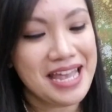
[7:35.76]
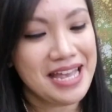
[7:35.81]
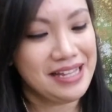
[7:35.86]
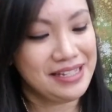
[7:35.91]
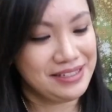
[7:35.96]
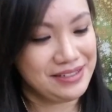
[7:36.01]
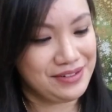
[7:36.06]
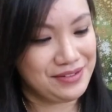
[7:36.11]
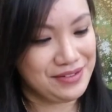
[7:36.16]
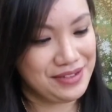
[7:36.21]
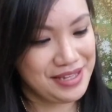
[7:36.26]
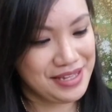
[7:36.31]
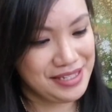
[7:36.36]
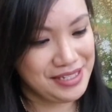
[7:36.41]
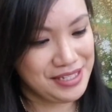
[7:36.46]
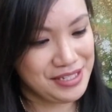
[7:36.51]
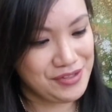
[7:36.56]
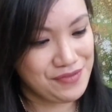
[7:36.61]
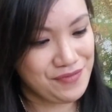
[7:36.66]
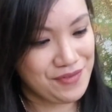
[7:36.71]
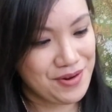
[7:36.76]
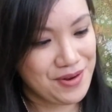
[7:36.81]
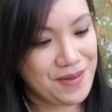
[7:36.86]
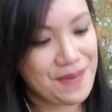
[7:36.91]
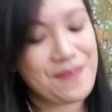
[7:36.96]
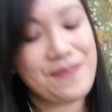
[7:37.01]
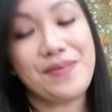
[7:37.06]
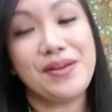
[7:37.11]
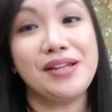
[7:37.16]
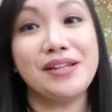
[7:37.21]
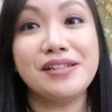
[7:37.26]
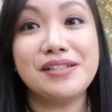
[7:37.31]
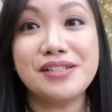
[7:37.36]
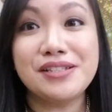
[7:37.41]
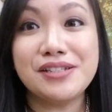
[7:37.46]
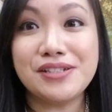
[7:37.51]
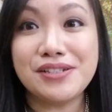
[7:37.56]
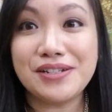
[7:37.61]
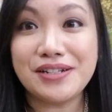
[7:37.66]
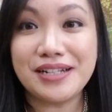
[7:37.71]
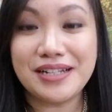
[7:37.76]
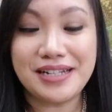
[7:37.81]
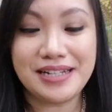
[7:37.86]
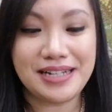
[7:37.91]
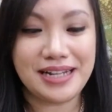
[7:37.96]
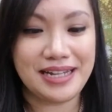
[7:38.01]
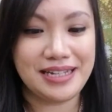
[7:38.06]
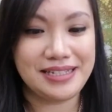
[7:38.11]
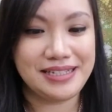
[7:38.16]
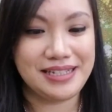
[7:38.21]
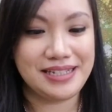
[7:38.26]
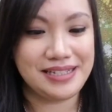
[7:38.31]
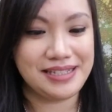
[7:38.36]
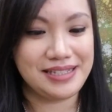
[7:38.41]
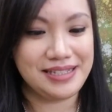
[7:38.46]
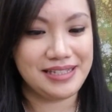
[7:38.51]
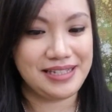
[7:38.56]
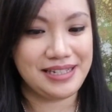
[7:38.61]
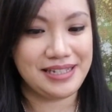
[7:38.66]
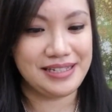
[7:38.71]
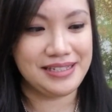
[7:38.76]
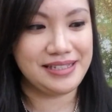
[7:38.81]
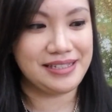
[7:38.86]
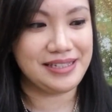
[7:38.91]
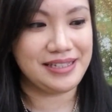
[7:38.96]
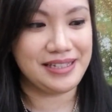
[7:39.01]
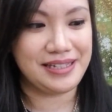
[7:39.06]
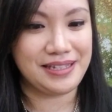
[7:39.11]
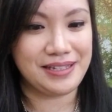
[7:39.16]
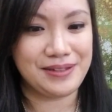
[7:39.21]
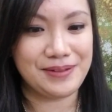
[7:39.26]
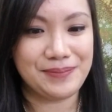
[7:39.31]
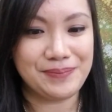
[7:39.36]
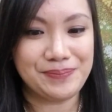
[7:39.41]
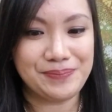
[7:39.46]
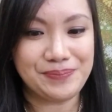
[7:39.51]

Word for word: So this is from circa 1960.